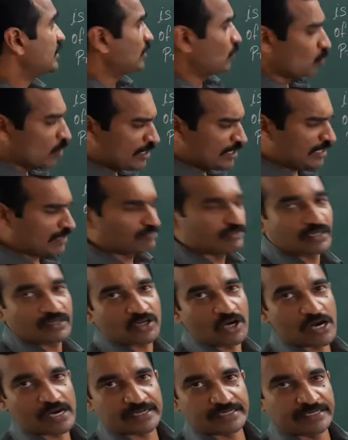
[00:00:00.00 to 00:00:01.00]
that one of the
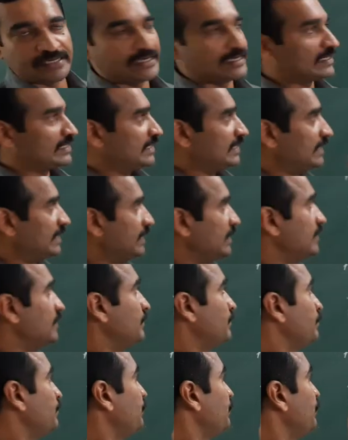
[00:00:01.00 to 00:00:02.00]
corner
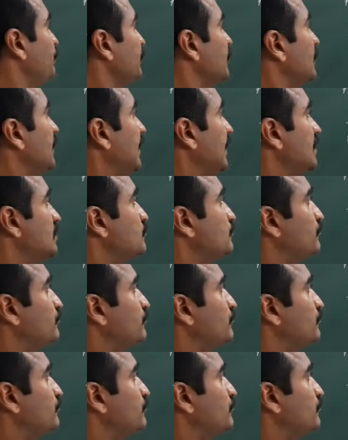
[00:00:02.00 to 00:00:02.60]
is